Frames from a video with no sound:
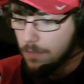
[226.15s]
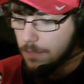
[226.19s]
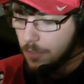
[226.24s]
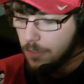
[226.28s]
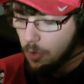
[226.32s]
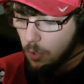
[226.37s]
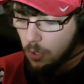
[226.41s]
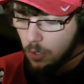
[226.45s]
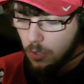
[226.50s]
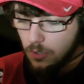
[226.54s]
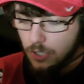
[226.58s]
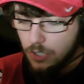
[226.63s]

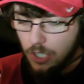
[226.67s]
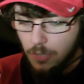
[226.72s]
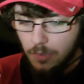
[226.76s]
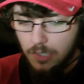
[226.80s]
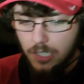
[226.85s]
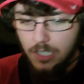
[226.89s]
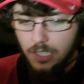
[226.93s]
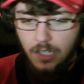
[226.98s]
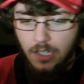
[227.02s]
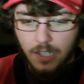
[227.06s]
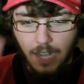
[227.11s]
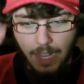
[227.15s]
Vocals are really
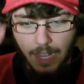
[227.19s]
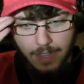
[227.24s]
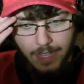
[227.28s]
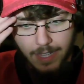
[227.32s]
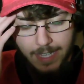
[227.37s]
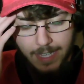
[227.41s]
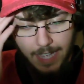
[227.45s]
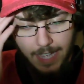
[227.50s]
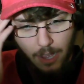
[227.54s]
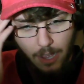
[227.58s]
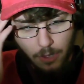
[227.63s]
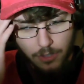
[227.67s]
good. I like
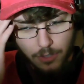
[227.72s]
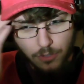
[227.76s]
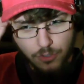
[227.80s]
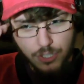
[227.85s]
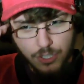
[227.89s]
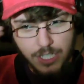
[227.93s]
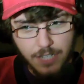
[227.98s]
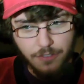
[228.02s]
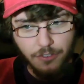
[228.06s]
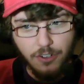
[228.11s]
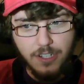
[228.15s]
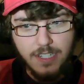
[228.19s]
how they're
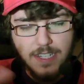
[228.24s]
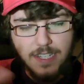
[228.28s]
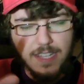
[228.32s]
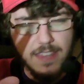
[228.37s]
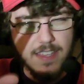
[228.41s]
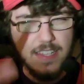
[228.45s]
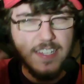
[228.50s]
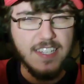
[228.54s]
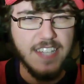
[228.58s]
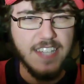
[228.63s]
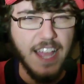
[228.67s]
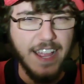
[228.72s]
different in the
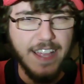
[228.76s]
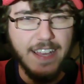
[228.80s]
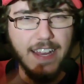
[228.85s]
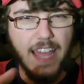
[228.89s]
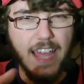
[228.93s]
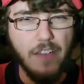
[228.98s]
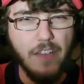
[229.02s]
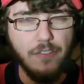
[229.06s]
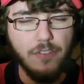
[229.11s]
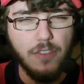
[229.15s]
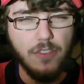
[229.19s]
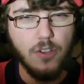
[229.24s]
second
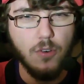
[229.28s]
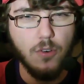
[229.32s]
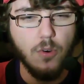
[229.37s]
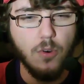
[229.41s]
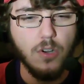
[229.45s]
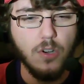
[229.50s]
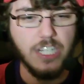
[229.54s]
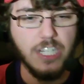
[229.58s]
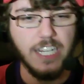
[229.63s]
half of the chorus.